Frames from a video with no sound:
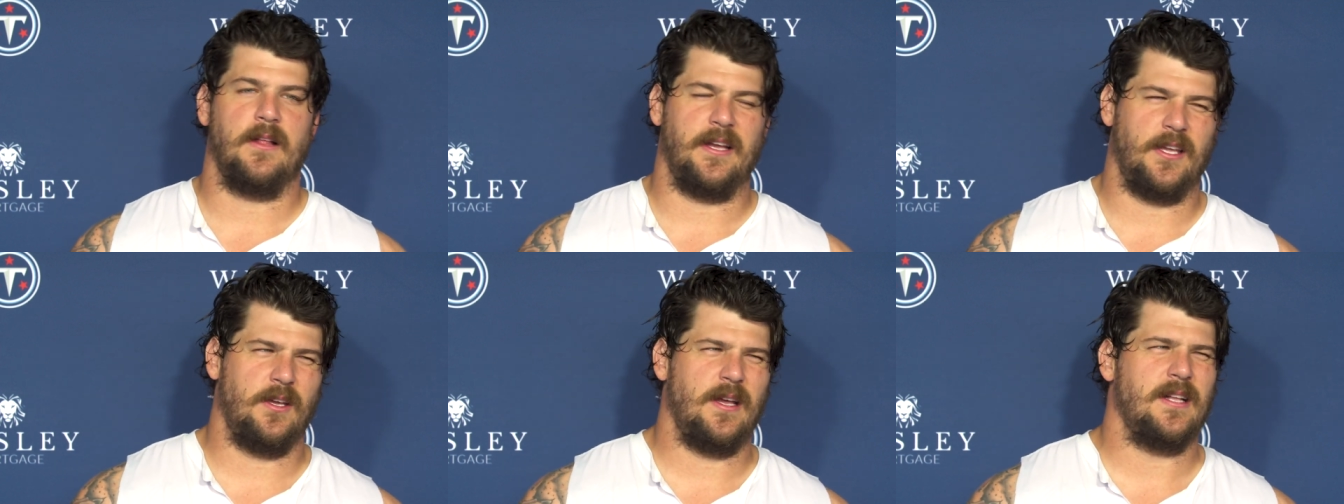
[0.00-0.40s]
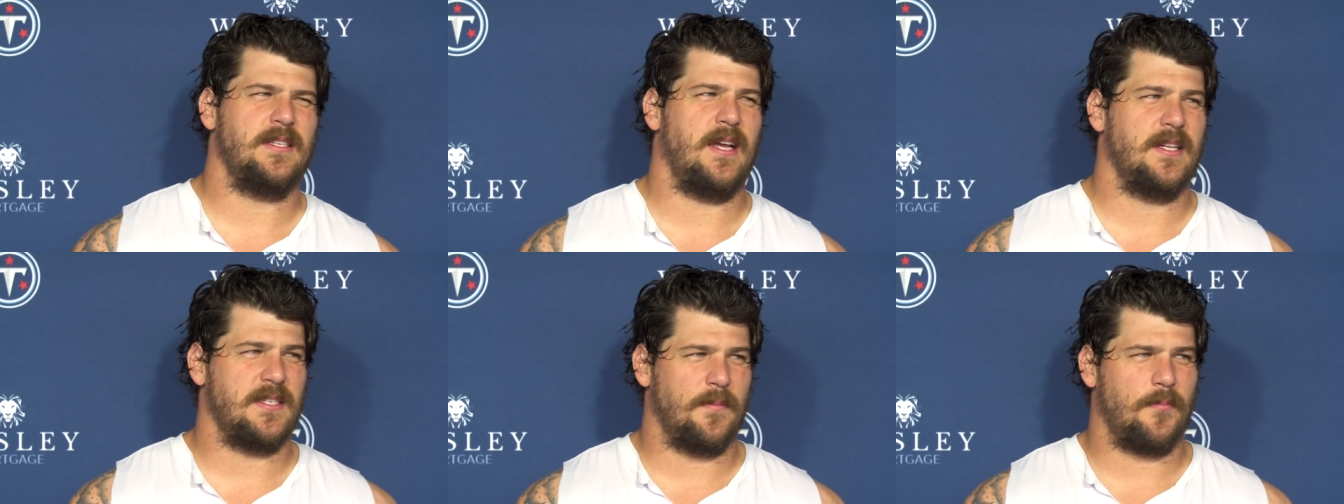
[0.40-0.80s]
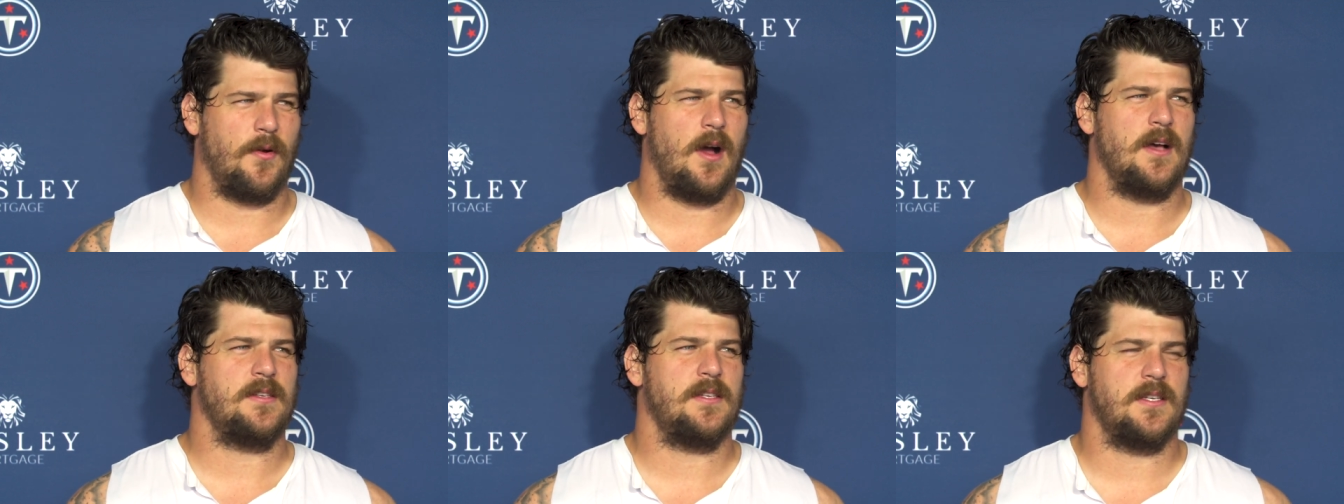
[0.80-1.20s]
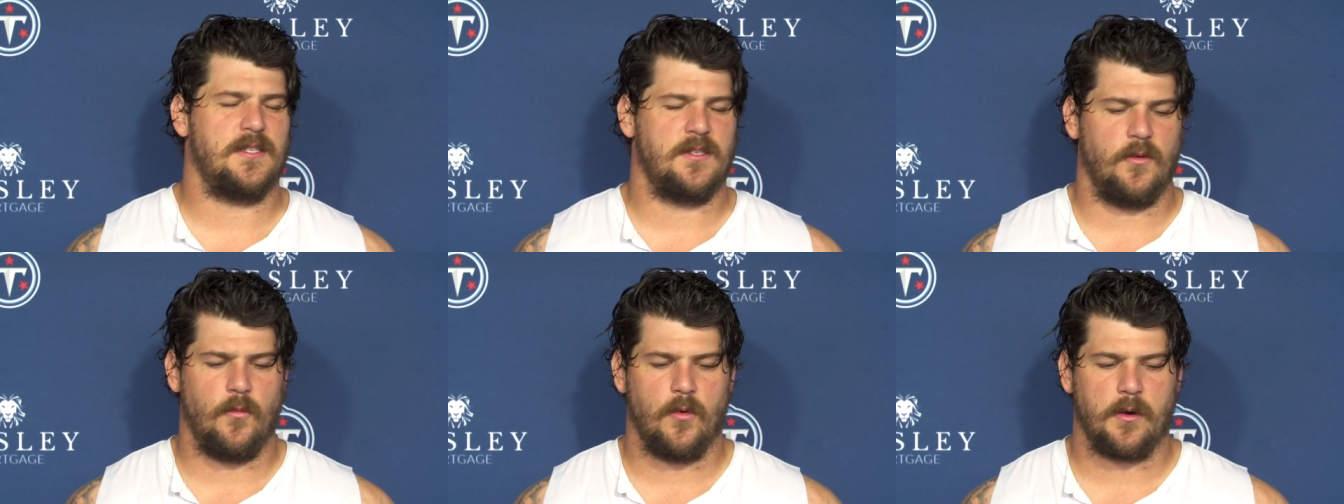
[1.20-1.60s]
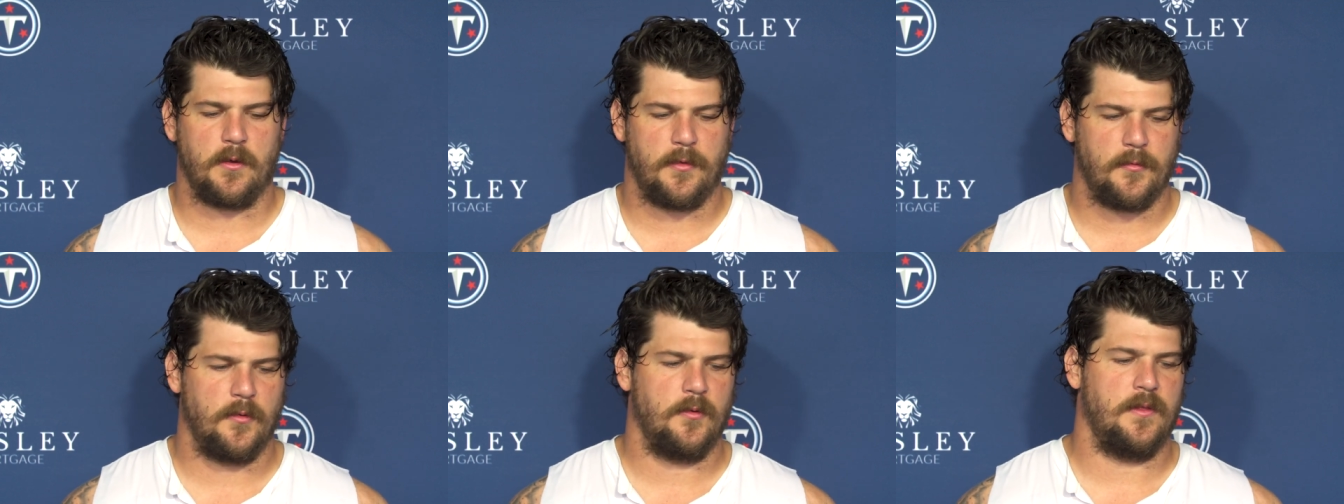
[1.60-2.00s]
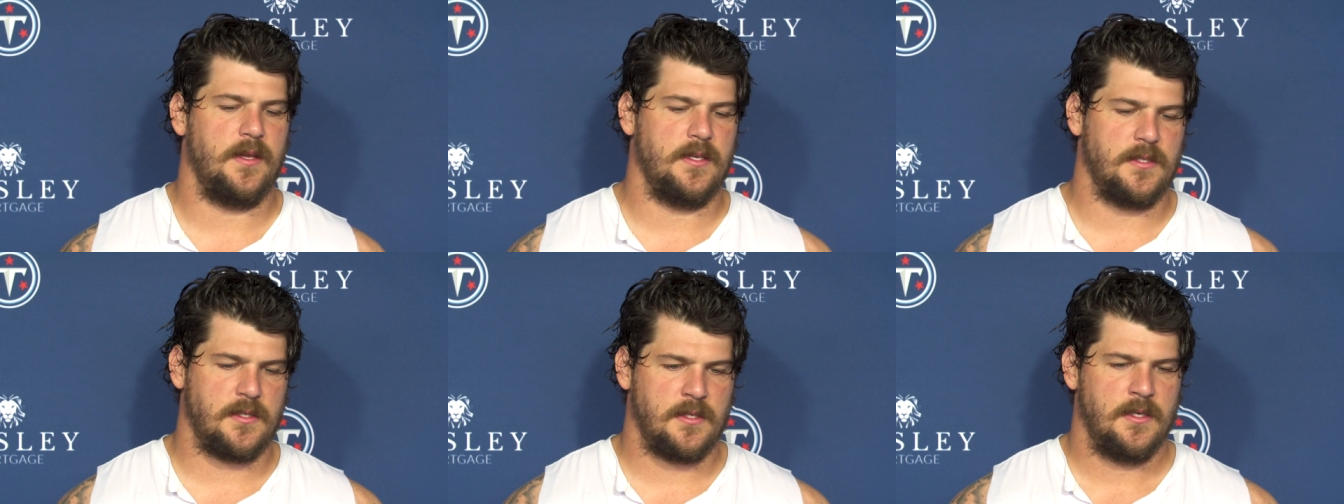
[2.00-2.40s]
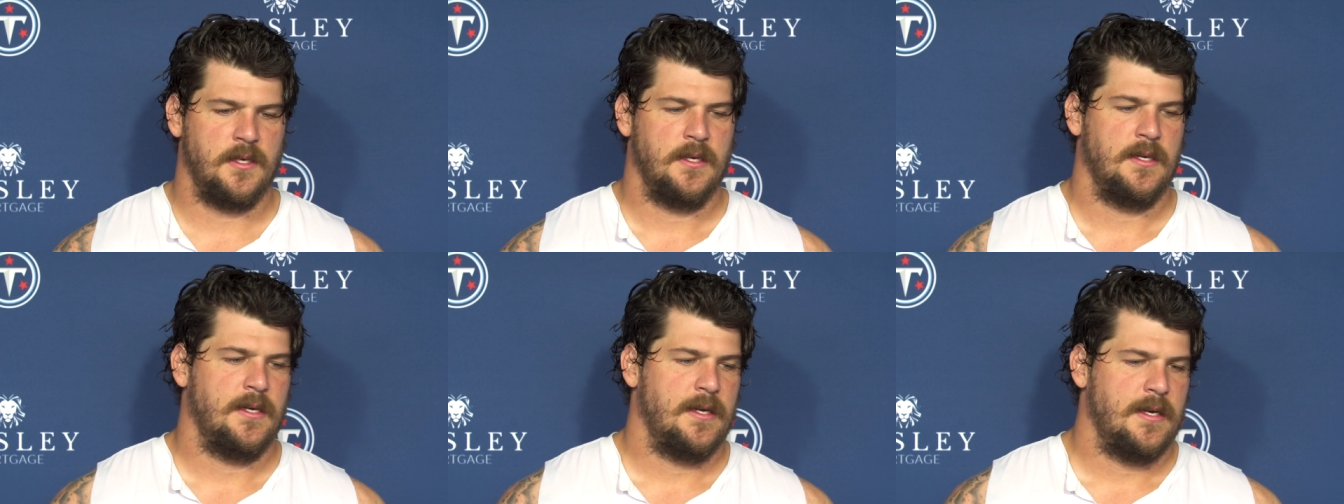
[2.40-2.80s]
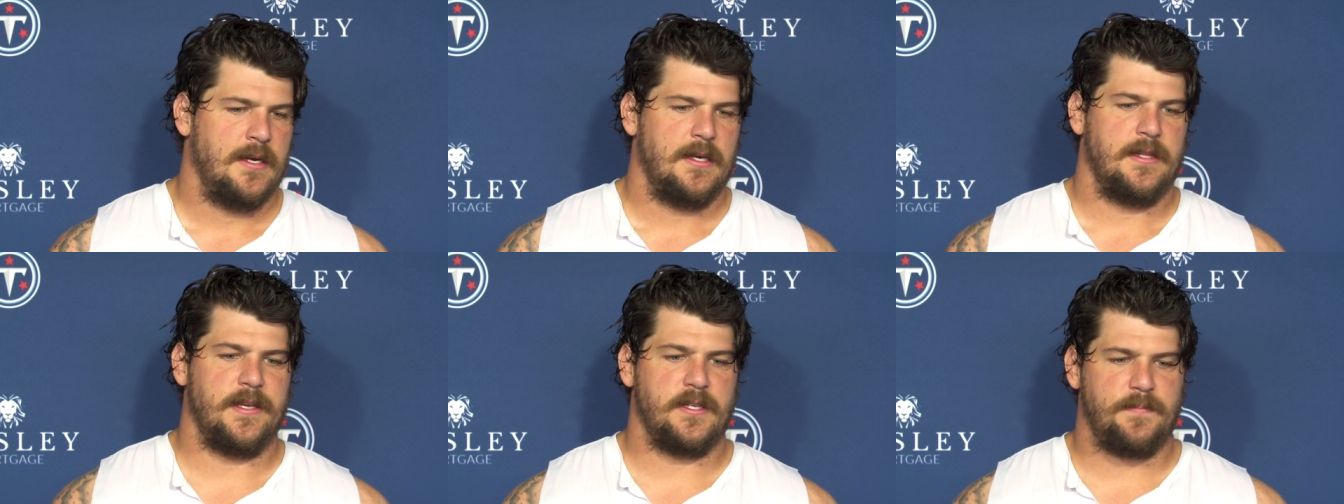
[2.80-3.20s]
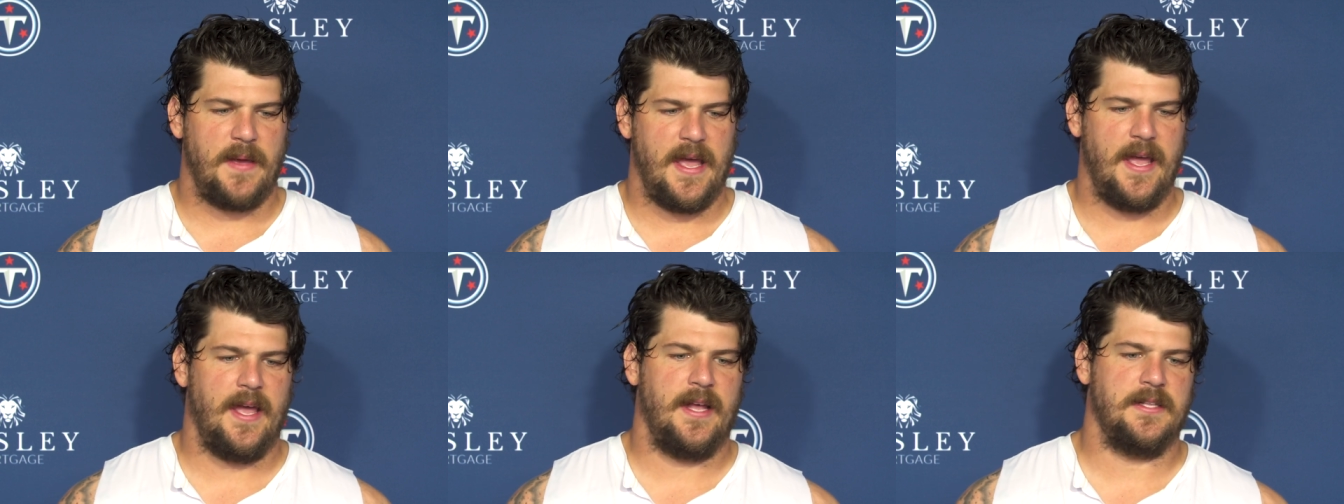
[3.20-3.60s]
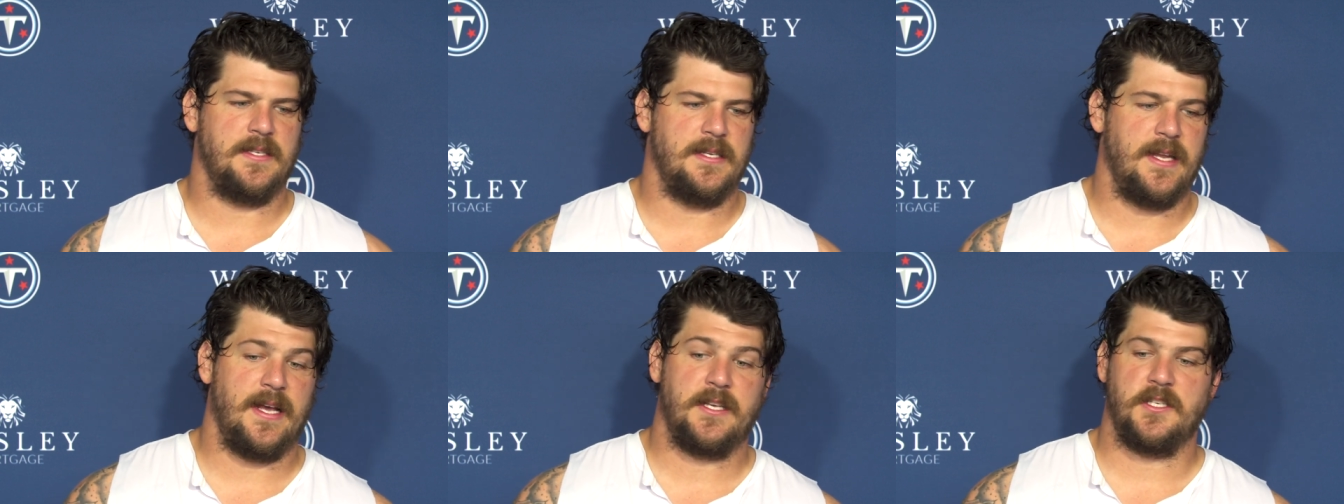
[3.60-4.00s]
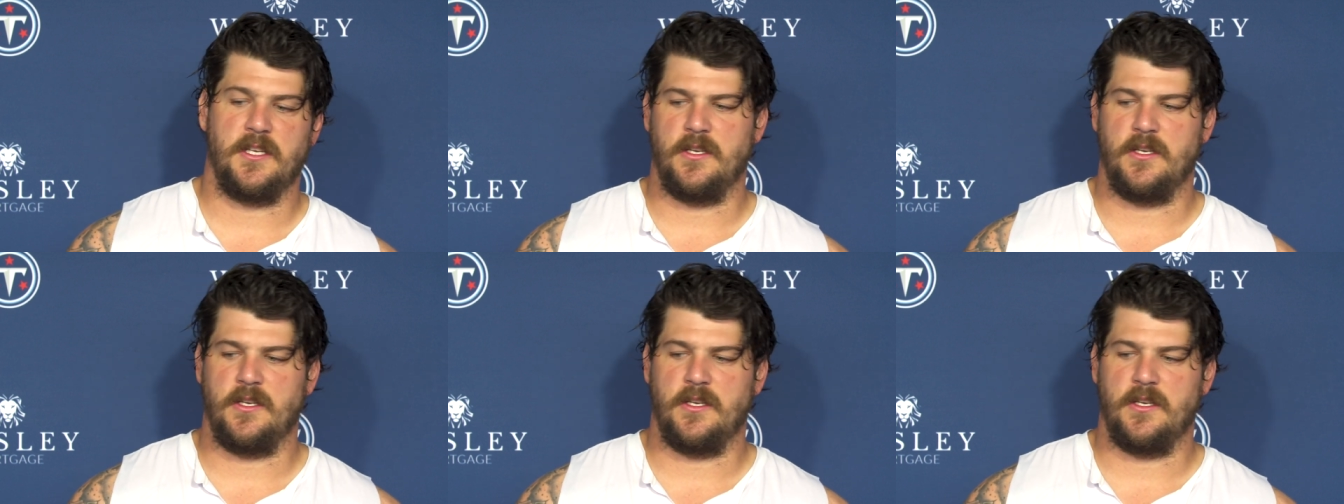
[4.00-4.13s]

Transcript: Like it's a process to work through these pains and nicks.